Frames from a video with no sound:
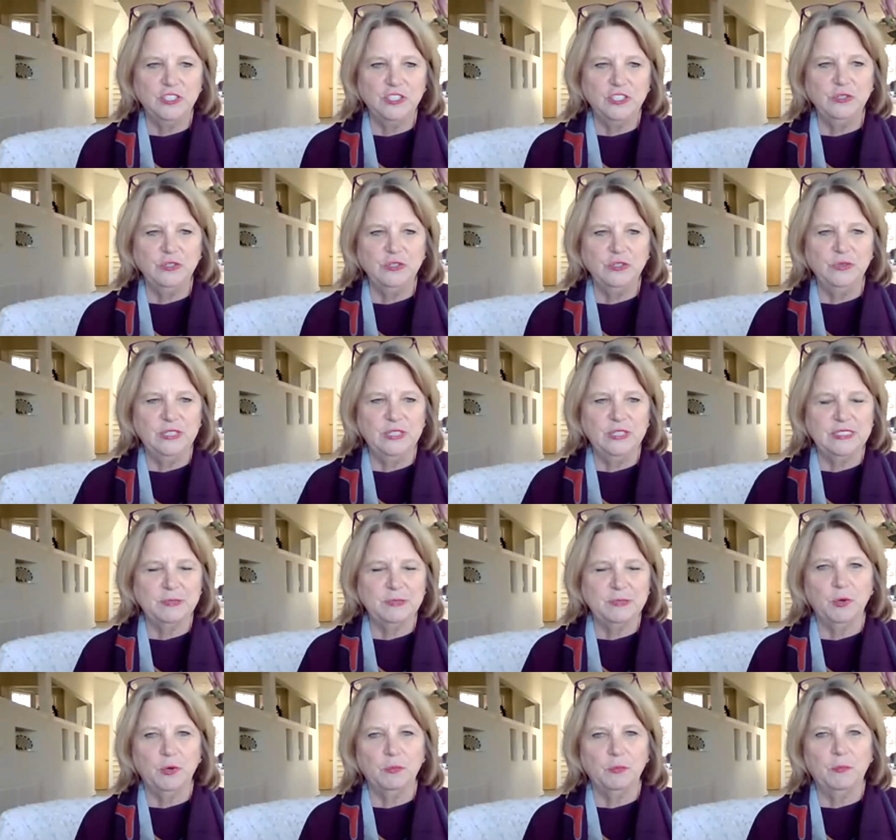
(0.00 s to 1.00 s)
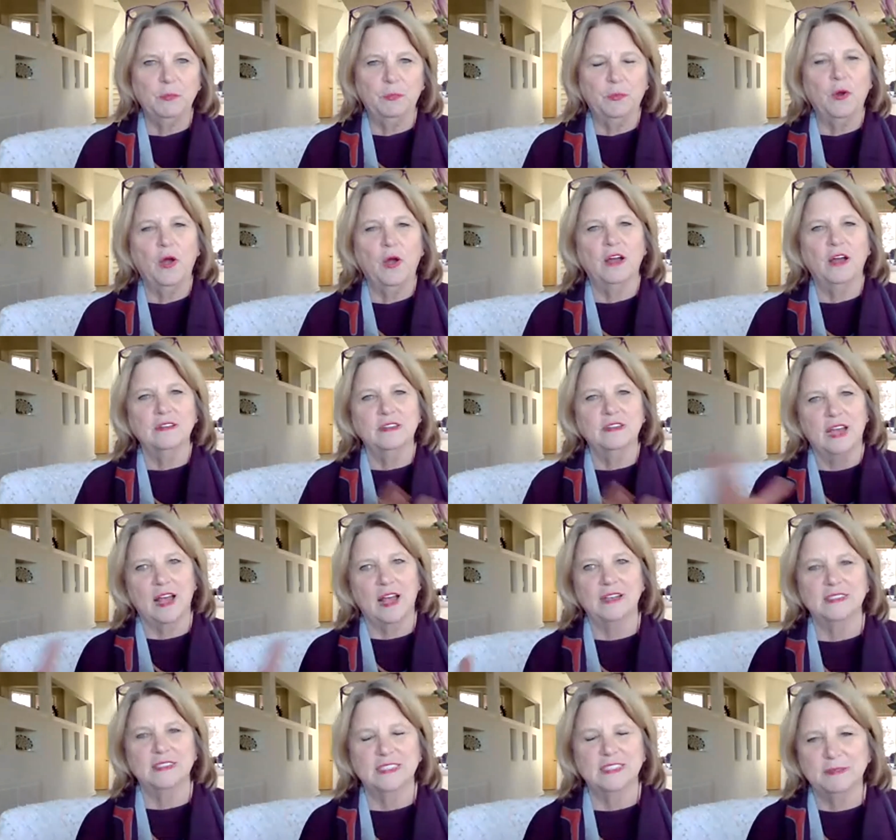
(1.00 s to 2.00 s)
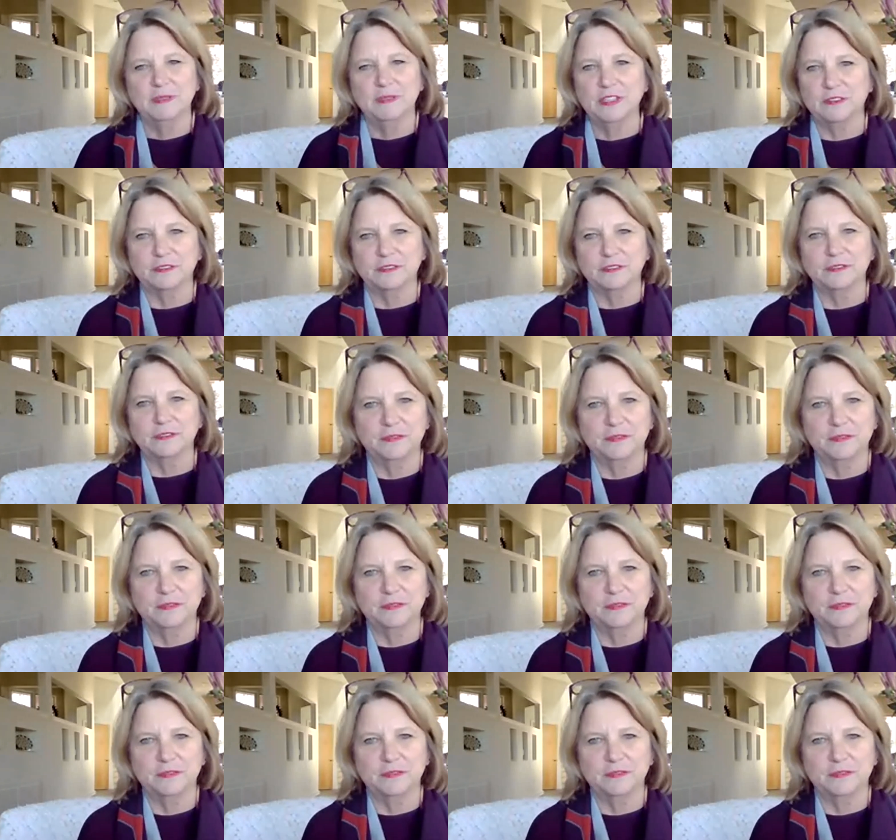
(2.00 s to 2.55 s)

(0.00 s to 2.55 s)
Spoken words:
to this more broad concept of